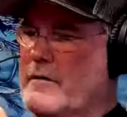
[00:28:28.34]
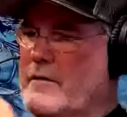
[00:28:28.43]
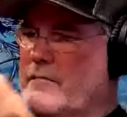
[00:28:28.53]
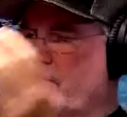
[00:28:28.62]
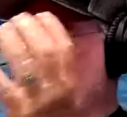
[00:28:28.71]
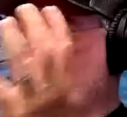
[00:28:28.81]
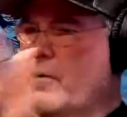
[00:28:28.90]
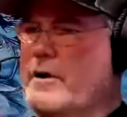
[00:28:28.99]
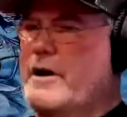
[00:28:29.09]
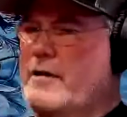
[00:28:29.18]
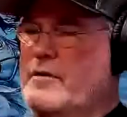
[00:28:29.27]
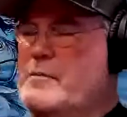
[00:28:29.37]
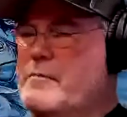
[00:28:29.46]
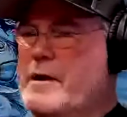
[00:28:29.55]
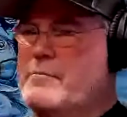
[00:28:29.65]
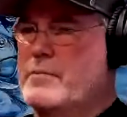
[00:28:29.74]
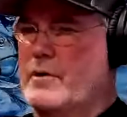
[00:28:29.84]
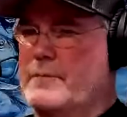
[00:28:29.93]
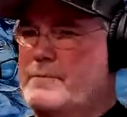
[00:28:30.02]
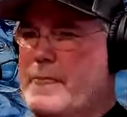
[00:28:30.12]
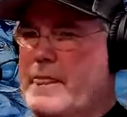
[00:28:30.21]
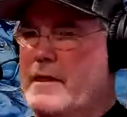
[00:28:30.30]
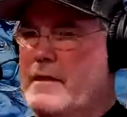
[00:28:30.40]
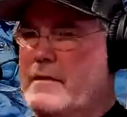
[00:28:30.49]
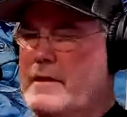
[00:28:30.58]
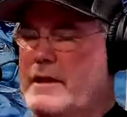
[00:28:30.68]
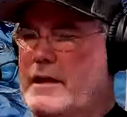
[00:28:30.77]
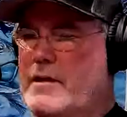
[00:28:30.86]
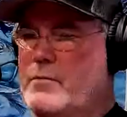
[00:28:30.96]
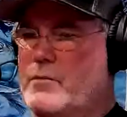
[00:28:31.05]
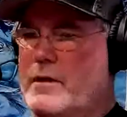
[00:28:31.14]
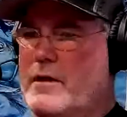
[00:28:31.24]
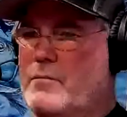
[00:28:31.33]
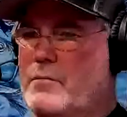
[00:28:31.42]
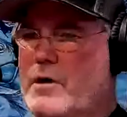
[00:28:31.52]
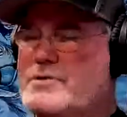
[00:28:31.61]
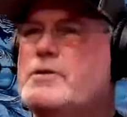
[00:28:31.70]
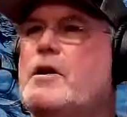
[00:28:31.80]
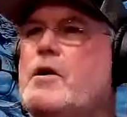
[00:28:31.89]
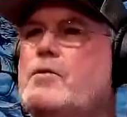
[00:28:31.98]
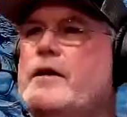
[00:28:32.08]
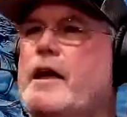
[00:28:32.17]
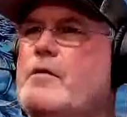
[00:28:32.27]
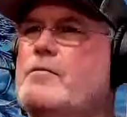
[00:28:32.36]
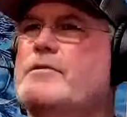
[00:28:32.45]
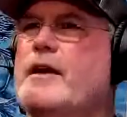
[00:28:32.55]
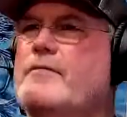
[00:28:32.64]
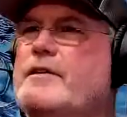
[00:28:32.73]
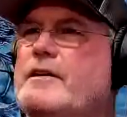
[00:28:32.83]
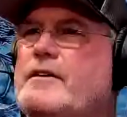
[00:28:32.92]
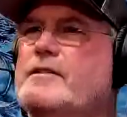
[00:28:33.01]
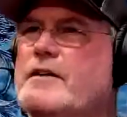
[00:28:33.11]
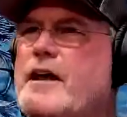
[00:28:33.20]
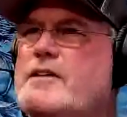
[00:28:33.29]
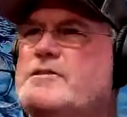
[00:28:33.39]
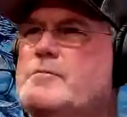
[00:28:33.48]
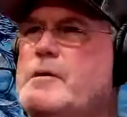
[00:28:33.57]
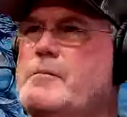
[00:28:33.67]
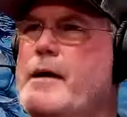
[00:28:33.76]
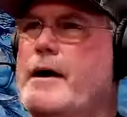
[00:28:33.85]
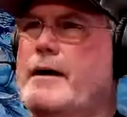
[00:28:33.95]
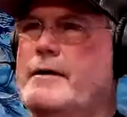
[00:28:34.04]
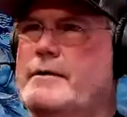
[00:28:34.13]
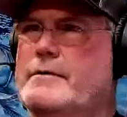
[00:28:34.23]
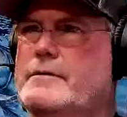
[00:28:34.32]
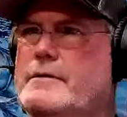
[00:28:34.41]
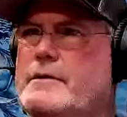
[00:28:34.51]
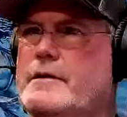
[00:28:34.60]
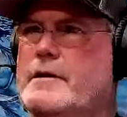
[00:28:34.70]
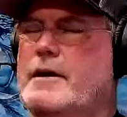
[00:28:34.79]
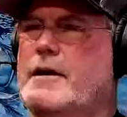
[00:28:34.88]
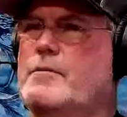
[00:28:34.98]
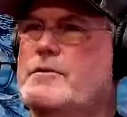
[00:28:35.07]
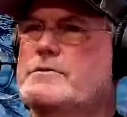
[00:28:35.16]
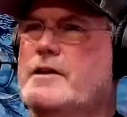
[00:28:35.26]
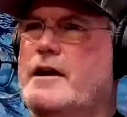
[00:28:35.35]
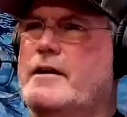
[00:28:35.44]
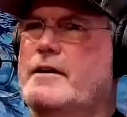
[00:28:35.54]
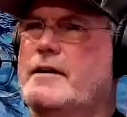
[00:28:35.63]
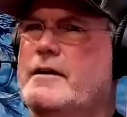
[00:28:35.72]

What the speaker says: from what I remember, like he wasn't okay with having a colostomy bag. And it was like,